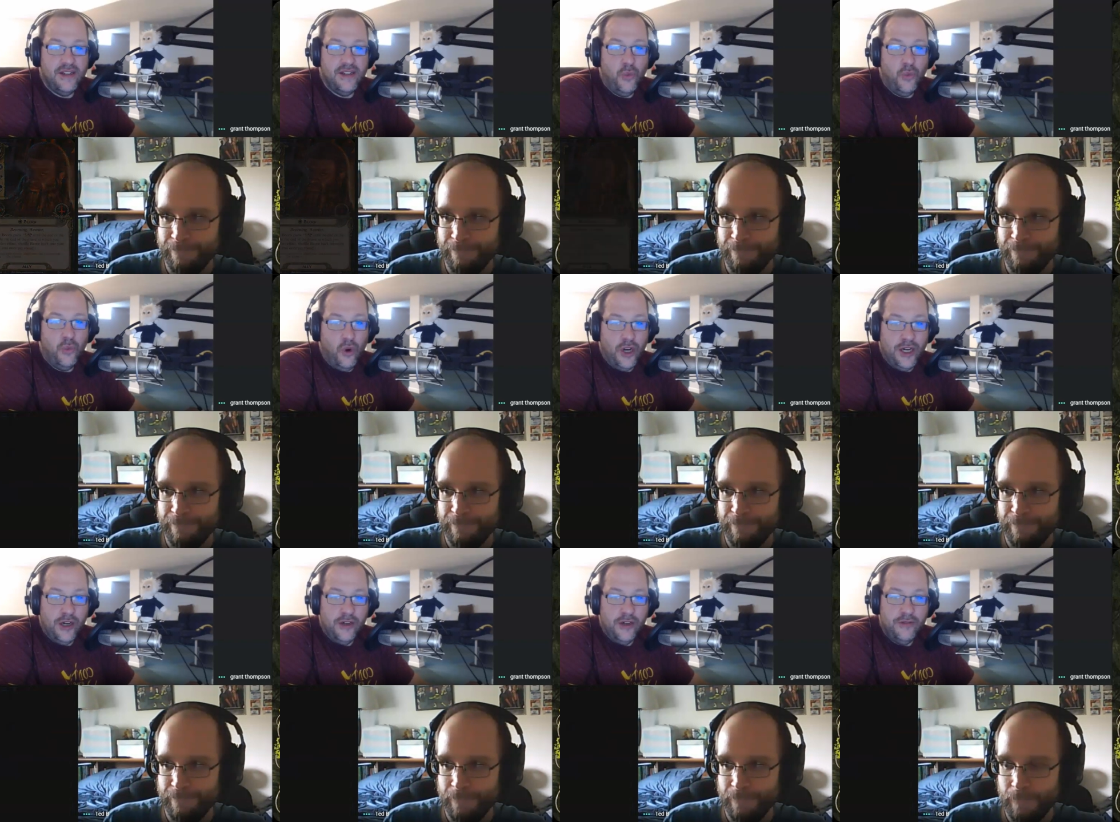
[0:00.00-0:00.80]

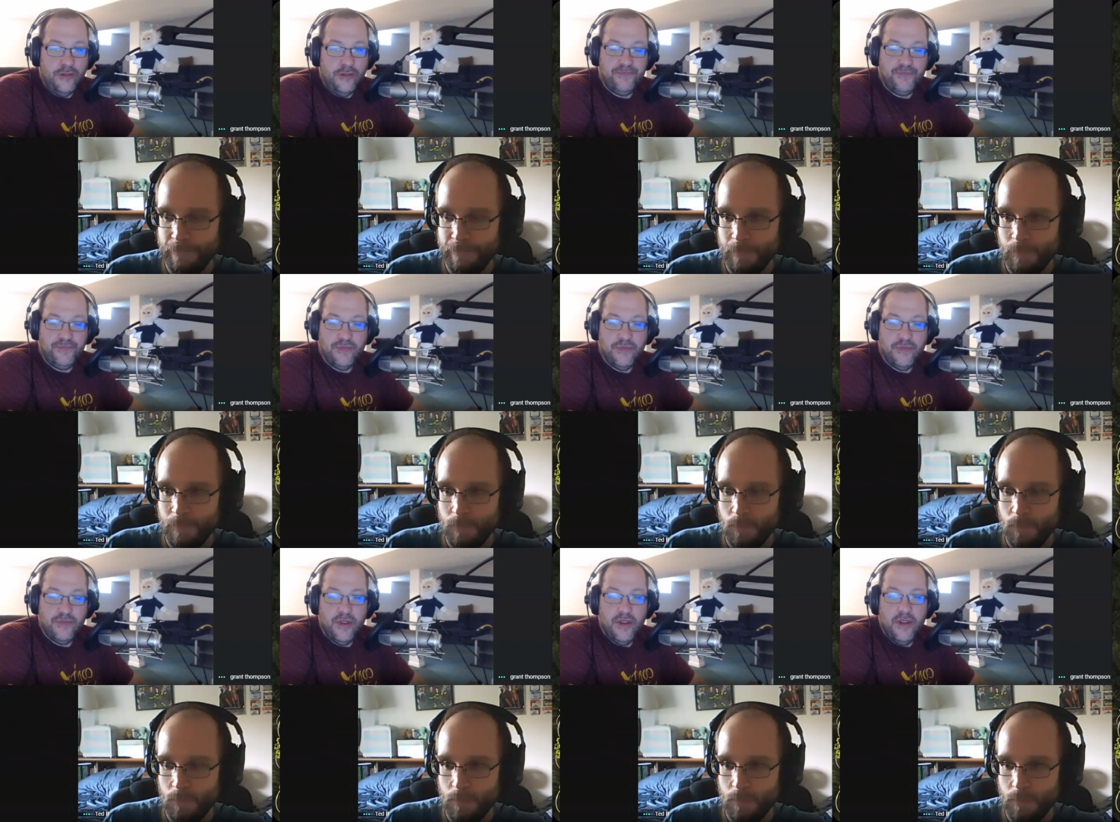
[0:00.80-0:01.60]
Speaker 1: warrior.
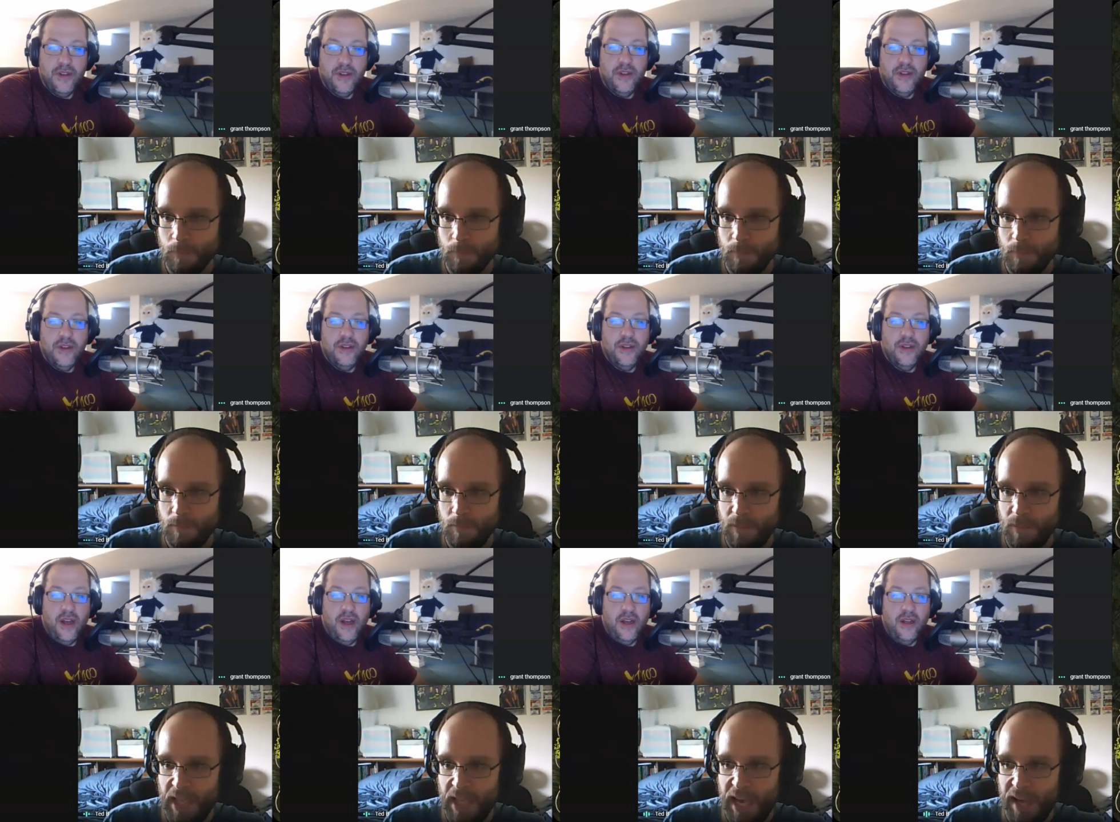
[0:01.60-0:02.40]

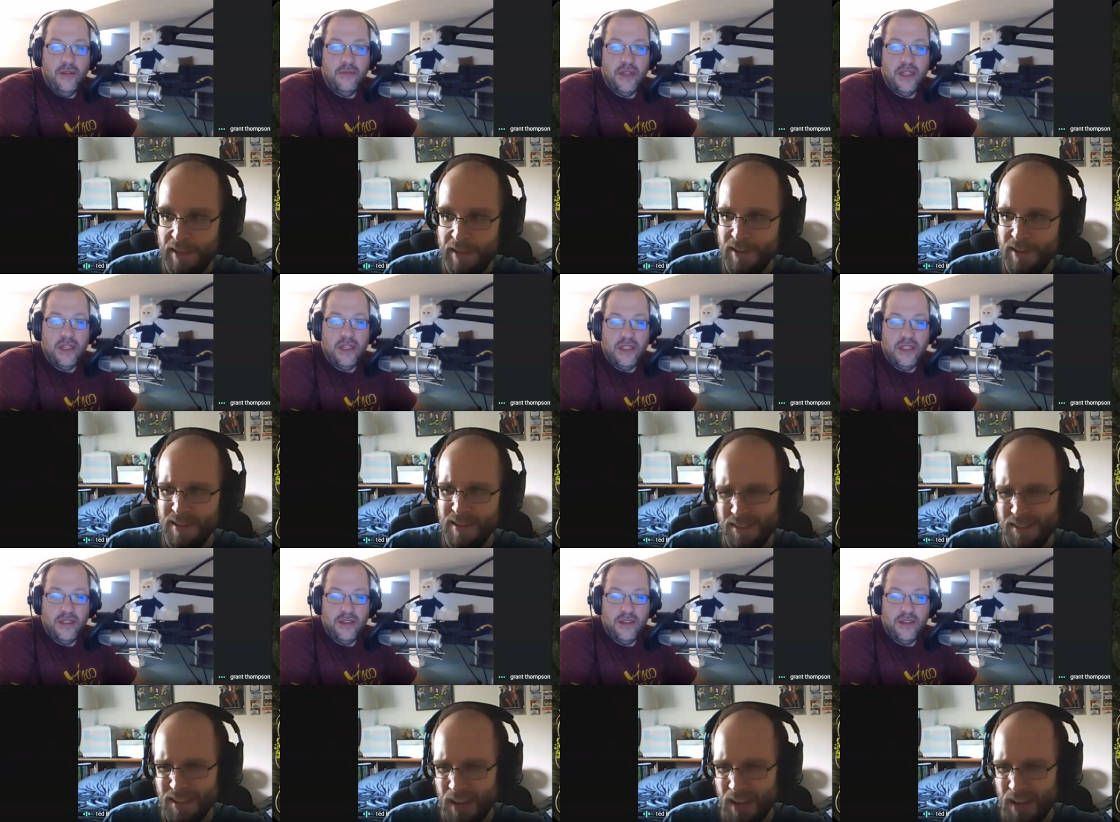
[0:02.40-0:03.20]
Speaker 2: Uh, yeah, there's
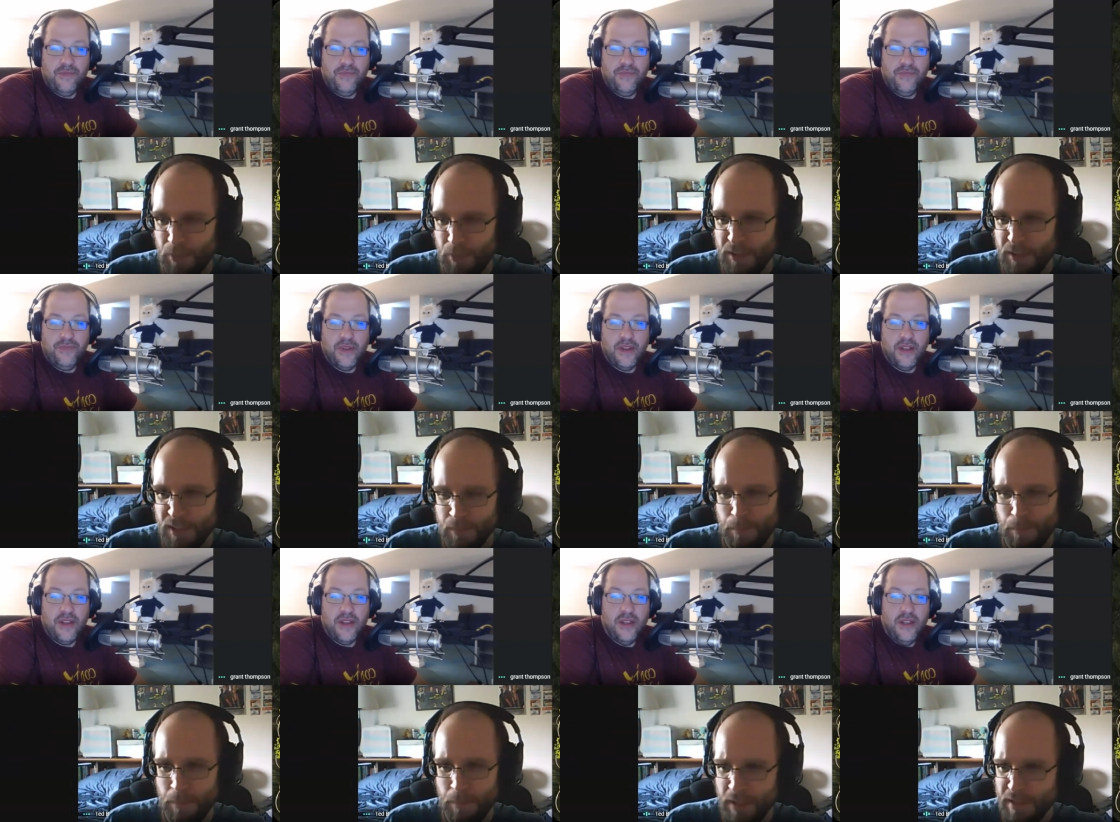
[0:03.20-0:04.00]
there's a couple. There's
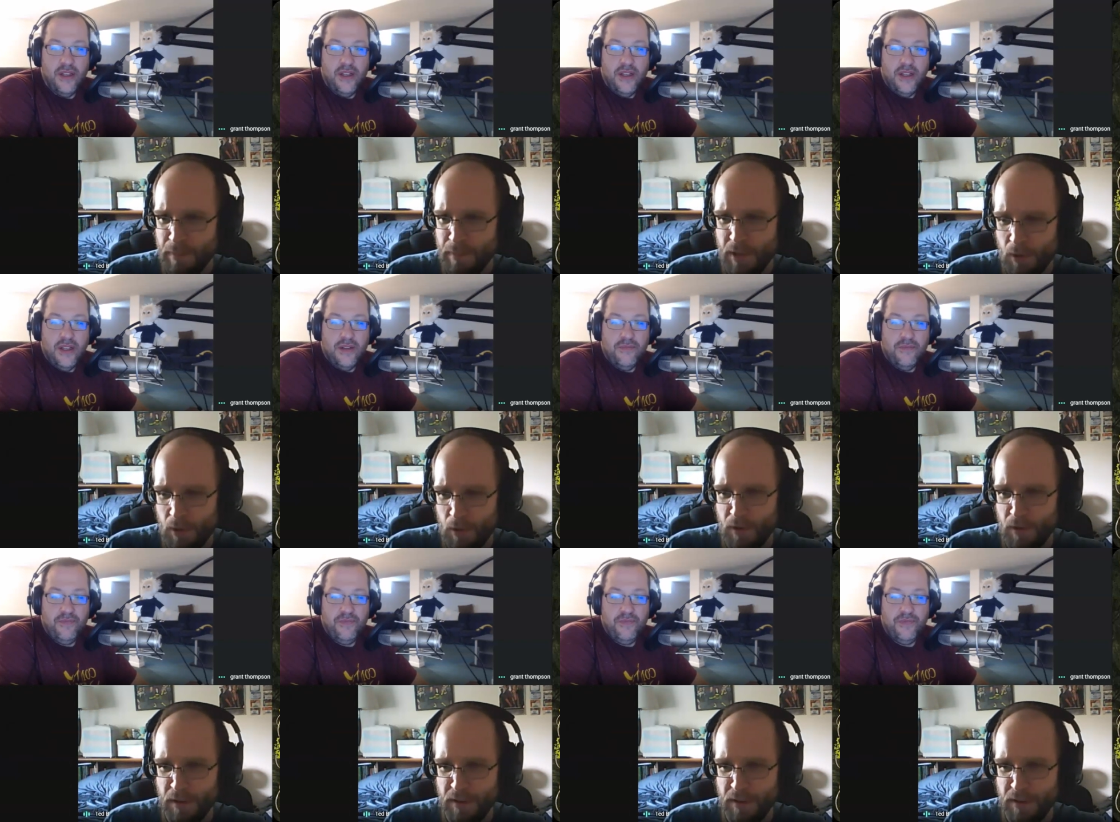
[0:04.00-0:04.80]
there's
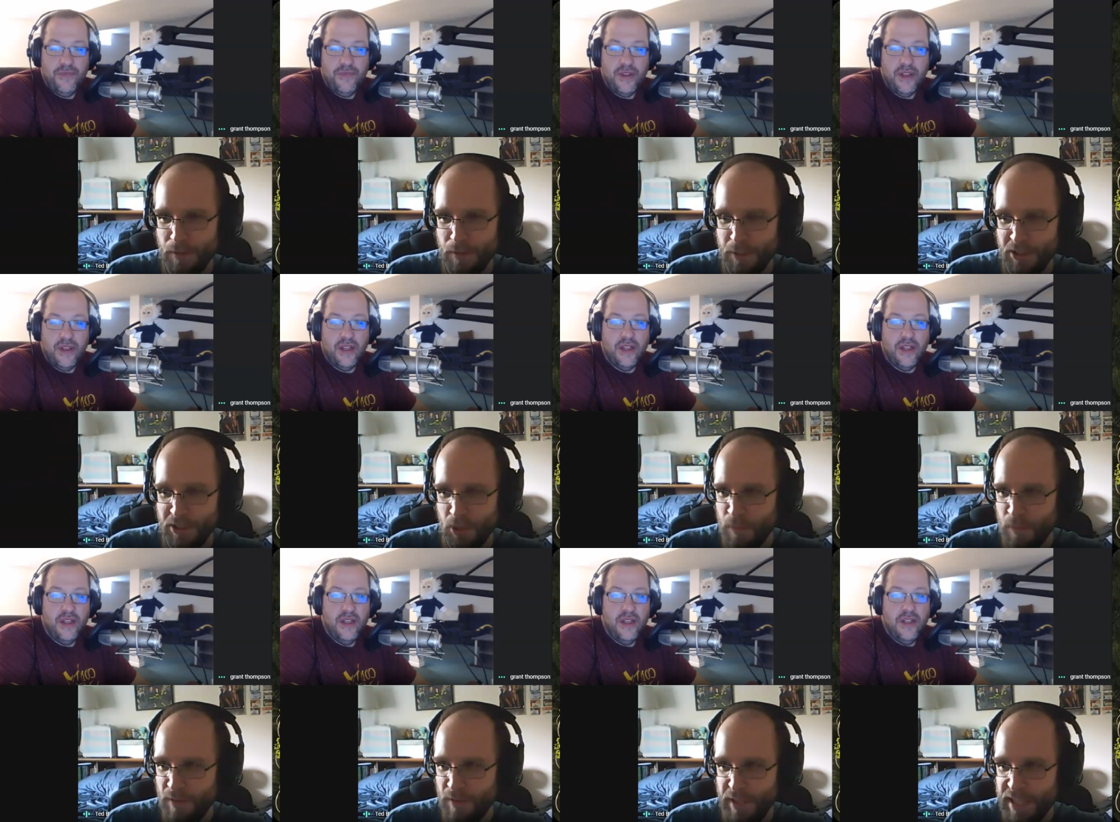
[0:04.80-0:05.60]
Bjorn, which
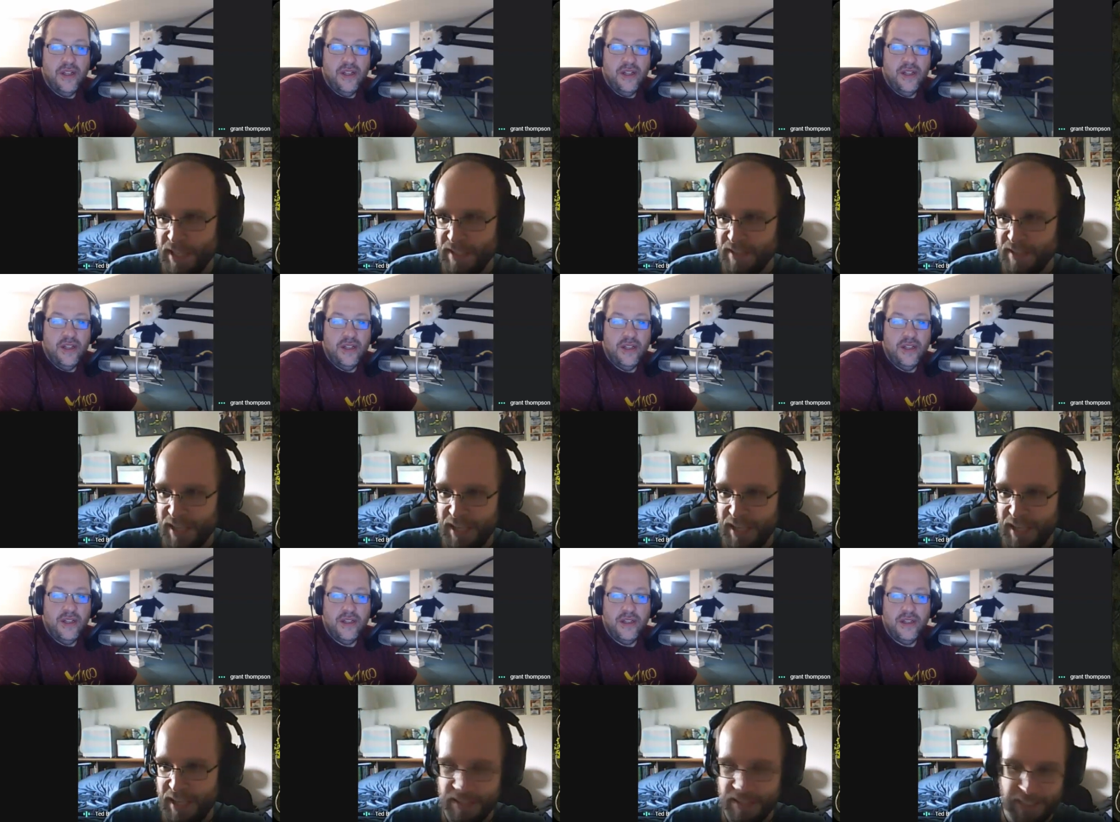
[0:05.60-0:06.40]
hopefully he's
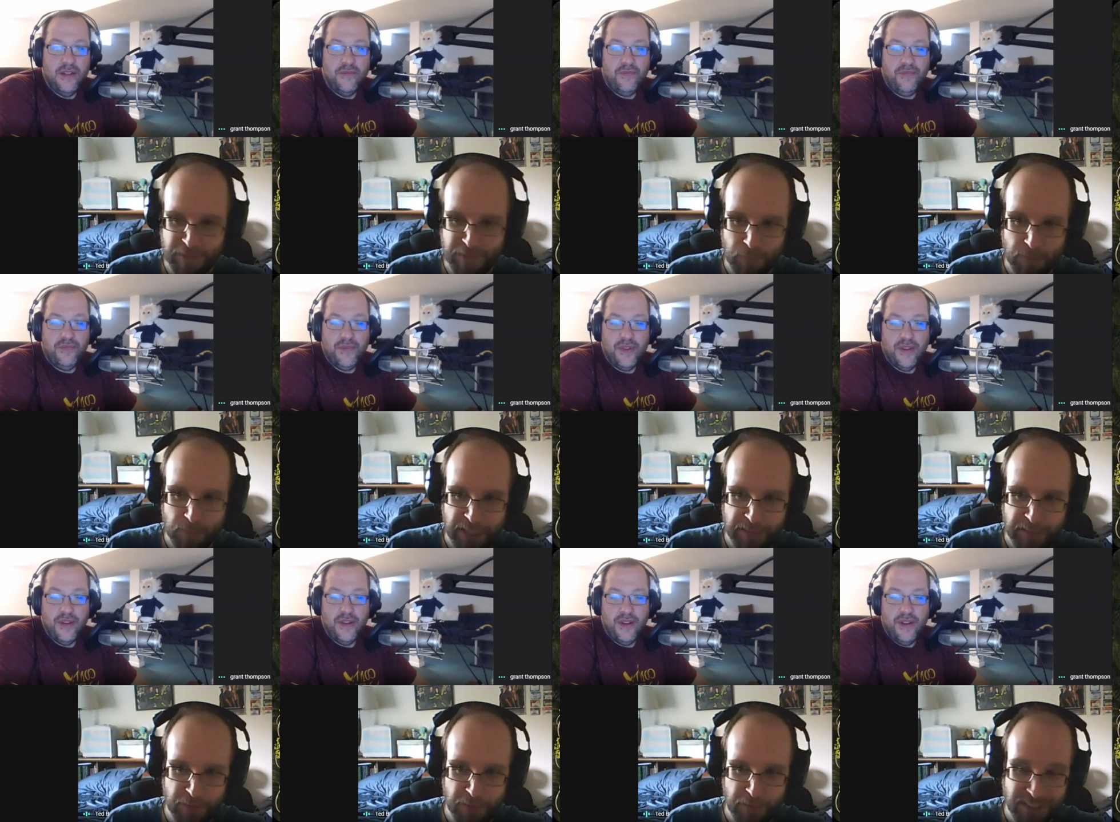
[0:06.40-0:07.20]
not he's leaving play
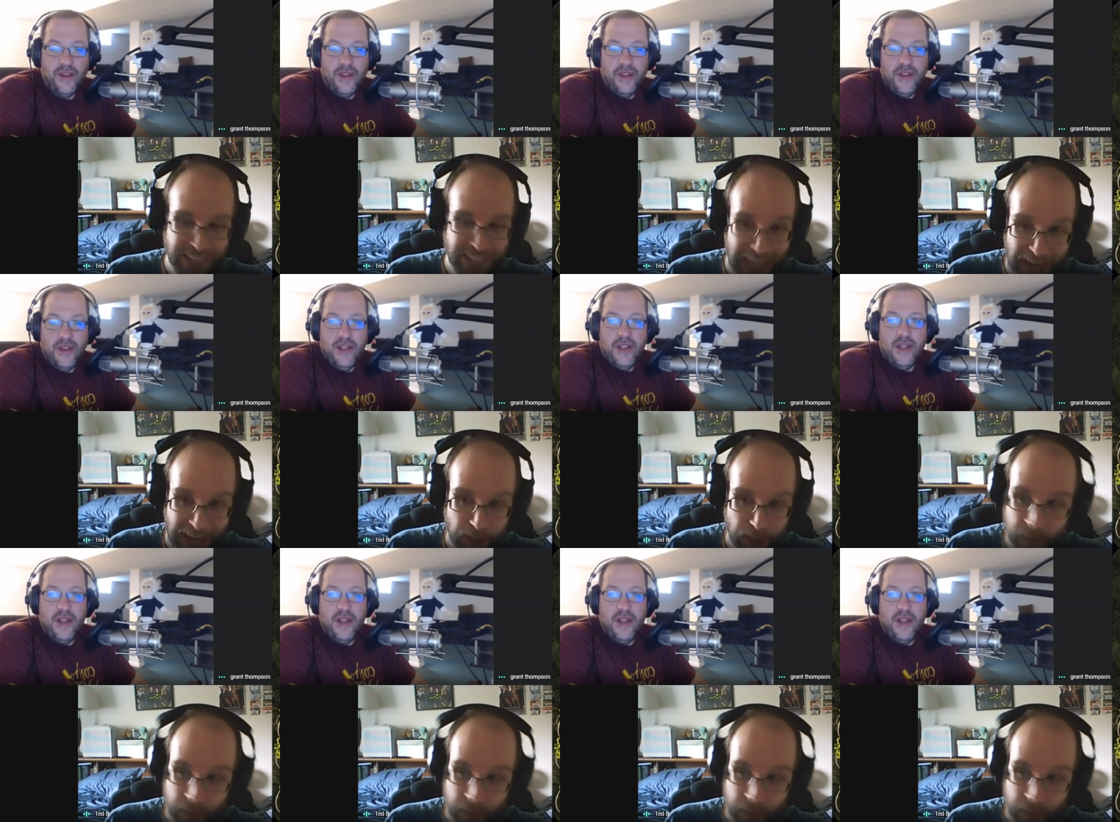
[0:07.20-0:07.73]
for his attack